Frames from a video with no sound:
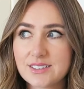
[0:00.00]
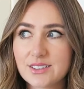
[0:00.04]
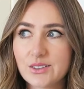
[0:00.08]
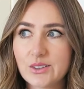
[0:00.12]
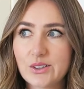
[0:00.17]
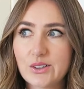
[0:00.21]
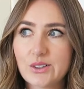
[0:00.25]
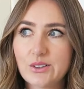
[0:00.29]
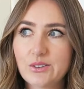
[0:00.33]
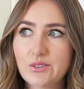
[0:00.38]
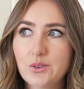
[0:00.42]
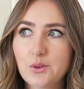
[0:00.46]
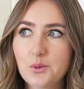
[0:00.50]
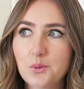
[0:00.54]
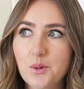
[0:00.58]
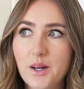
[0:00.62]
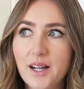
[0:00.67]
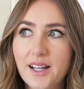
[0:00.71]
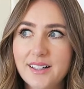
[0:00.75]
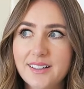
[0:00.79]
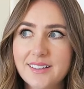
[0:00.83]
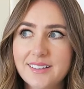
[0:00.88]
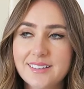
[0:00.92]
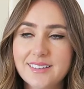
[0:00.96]
So for
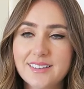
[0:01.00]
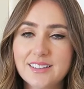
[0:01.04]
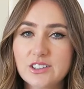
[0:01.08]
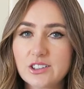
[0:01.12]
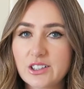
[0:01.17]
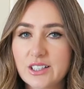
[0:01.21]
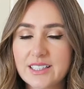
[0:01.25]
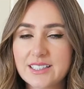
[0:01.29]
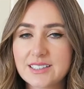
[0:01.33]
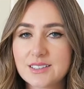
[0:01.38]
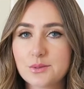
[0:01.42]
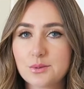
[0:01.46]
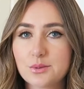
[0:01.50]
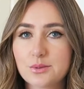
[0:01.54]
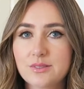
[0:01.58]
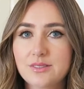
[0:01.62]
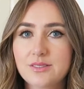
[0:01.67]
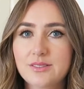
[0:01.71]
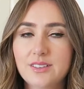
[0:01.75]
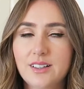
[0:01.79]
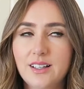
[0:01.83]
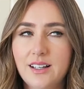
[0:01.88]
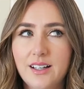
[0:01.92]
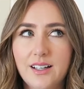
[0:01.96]
one, the dress,
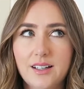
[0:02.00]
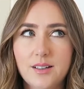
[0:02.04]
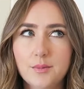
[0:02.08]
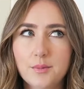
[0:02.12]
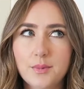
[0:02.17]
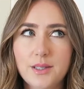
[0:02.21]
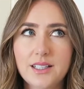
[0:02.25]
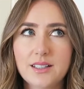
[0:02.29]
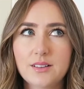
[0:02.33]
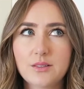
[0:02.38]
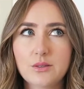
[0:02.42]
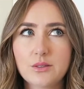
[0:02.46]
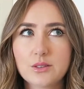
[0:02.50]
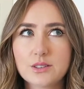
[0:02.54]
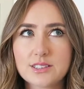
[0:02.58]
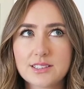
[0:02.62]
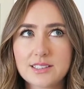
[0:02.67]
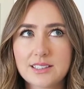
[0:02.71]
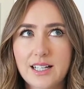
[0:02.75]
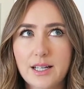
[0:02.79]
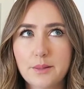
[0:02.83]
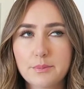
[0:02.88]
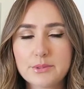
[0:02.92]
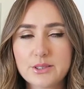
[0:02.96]
I mean, was
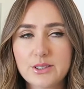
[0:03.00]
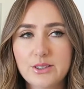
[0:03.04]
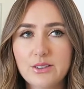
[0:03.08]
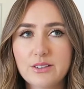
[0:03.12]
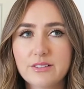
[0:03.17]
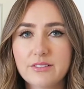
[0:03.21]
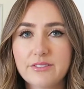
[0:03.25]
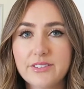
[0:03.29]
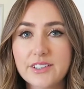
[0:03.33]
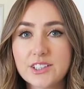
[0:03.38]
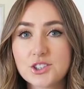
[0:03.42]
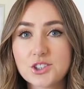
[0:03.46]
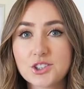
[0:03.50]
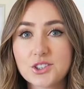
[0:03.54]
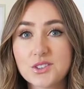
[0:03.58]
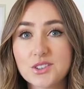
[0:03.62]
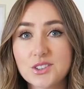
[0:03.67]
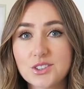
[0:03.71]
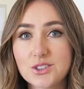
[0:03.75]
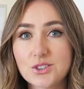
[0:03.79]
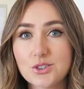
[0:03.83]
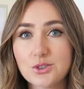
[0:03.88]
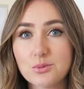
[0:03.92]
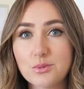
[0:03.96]
an absolute
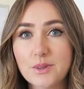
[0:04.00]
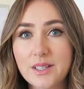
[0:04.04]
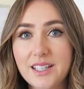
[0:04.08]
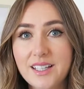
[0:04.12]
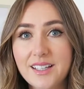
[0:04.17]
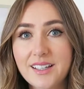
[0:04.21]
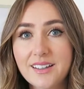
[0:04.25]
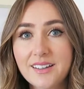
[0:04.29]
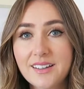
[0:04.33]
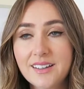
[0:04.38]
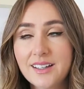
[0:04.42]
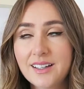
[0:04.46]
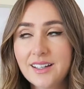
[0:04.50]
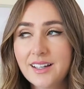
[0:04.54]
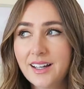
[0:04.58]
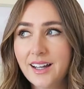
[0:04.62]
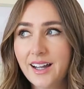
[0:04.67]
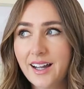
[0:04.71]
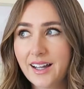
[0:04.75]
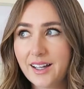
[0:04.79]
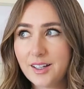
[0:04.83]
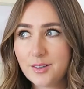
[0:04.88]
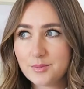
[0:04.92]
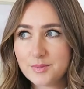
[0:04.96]
vision to me,
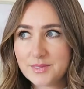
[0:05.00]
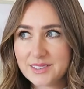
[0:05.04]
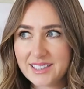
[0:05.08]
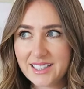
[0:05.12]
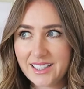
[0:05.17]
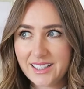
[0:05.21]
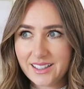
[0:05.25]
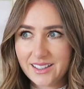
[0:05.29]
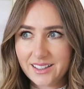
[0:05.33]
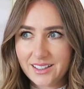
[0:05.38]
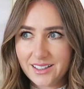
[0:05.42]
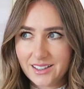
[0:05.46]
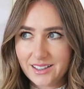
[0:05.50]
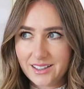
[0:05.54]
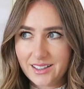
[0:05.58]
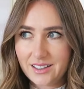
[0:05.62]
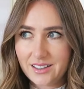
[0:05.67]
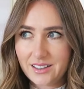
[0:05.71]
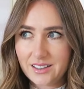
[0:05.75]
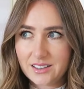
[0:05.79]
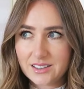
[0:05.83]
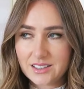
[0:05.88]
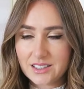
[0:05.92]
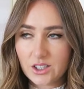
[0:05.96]
seeing it in
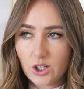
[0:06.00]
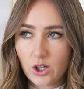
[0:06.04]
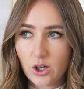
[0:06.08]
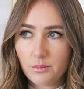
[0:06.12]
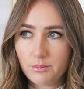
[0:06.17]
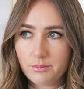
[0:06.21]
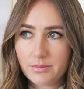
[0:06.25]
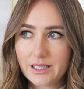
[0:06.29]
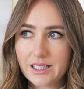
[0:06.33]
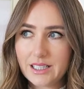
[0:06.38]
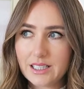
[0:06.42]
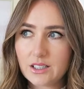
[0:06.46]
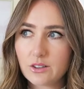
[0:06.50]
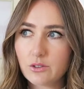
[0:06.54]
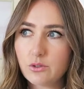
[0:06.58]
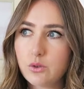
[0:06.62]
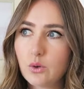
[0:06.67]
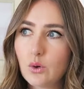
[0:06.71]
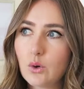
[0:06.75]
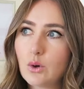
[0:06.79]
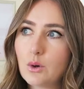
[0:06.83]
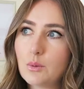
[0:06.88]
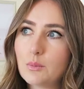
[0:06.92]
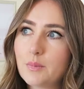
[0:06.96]
its complete
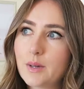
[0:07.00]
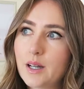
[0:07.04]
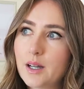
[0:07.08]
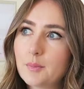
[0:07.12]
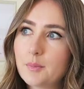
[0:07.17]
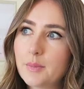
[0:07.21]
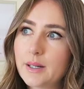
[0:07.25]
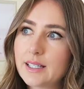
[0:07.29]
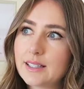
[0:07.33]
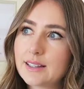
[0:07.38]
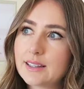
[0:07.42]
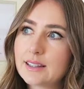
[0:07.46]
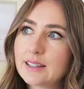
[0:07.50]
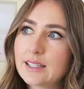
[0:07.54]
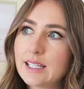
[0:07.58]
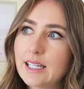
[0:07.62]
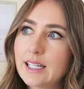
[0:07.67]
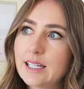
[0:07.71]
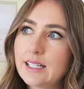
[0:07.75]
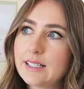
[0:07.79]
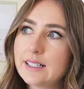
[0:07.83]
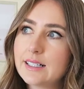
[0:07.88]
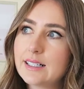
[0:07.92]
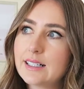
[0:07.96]
form. But
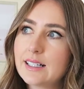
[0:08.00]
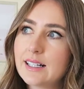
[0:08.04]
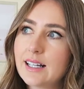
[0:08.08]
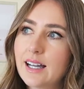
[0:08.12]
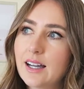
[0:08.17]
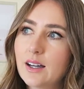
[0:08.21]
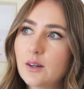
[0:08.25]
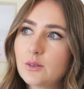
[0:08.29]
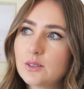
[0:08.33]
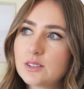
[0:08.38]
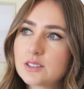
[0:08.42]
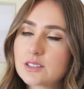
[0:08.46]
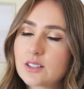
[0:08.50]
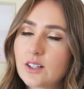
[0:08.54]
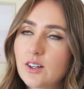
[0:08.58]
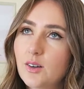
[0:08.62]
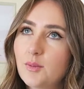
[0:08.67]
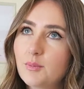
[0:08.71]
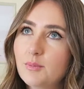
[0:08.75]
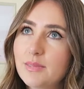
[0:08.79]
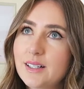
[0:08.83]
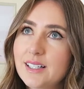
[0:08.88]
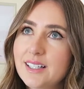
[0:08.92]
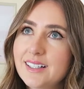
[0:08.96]
then I was
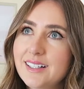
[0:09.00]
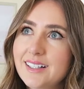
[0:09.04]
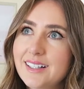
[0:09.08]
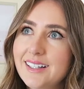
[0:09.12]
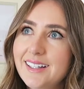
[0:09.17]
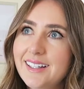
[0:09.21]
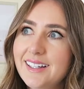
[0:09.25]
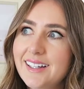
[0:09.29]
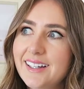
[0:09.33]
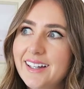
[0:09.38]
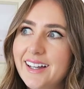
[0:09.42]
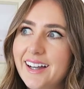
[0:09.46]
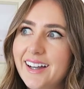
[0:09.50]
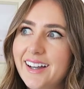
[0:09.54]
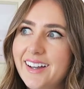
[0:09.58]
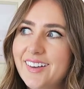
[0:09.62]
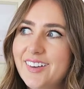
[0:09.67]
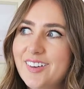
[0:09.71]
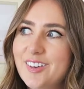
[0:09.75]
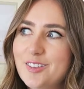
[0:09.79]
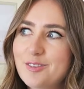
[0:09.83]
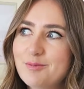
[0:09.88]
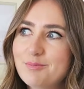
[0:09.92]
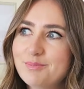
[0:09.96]
completely
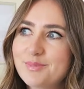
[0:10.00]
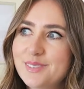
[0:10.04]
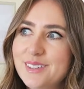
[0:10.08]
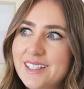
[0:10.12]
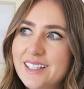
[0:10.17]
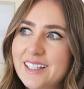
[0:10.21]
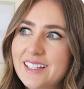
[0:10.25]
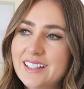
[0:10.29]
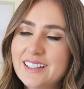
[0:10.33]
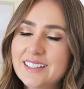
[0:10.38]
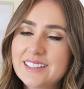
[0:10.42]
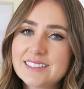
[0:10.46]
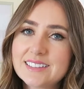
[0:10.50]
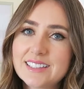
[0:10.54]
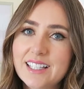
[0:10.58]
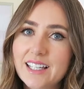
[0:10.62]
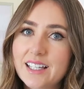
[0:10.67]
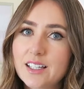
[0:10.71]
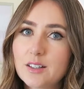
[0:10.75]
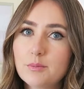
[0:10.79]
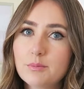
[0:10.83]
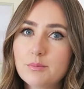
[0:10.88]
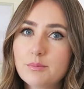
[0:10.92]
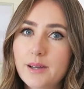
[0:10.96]

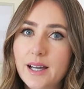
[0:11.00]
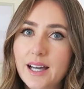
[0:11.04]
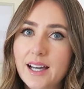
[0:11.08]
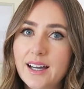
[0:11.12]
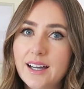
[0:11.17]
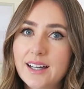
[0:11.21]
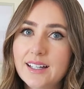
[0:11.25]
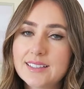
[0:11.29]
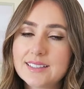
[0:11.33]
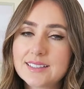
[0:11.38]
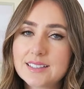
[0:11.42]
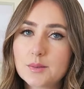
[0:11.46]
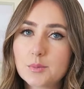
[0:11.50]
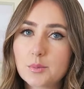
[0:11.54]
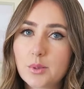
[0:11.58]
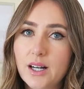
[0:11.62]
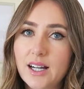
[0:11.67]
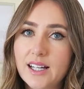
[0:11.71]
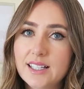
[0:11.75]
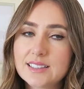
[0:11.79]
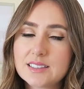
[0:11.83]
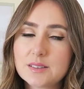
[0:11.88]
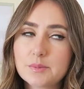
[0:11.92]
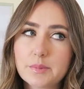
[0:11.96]
taken by
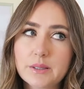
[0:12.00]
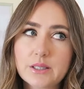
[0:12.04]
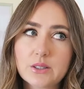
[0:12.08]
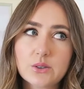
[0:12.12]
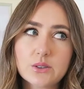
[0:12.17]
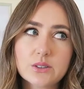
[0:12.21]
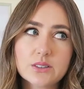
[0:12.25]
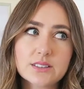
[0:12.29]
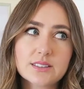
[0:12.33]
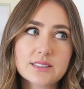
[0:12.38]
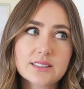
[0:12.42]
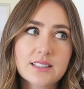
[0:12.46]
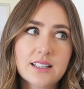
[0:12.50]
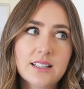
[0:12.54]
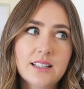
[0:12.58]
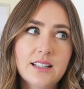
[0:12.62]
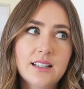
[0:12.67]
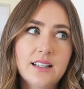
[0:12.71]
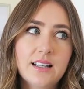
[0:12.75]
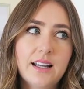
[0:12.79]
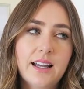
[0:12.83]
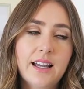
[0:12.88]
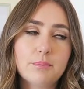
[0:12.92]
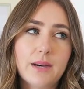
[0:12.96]
surprise because
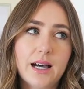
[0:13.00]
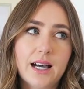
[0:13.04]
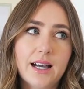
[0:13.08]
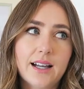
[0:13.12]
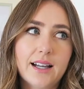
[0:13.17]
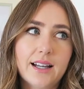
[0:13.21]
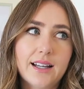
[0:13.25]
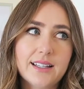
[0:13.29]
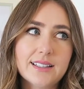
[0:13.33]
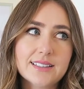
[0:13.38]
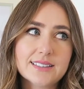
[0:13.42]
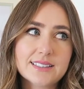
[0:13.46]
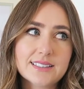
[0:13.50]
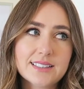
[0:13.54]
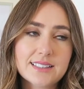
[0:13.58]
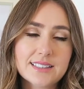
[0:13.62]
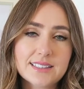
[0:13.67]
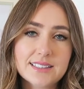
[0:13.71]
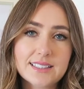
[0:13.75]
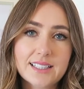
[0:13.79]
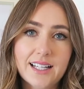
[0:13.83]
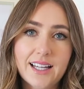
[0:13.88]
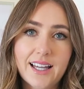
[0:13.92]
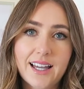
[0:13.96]
my
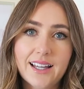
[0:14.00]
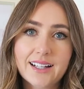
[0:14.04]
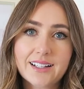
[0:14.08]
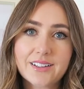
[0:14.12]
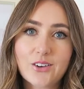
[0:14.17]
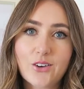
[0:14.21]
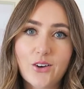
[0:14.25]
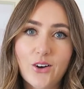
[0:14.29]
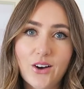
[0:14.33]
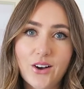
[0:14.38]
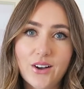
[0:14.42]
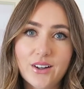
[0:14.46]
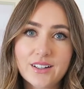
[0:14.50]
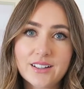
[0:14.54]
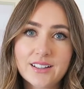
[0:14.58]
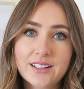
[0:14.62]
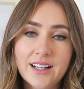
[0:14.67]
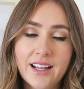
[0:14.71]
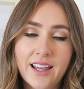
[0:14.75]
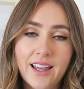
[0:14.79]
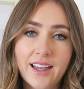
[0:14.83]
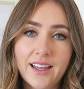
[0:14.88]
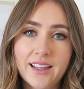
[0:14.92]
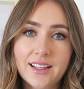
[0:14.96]
sister had gone,
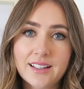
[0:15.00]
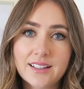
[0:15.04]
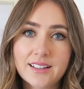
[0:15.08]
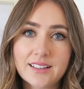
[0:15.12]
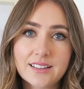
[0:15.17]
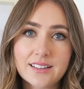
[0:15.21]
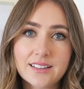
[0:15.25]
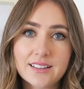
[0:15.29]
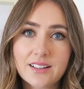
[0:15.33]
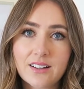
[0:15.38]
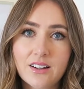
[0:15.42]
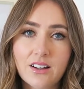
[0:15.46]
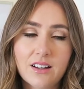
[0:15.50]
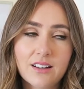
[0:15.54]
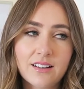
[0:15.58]
and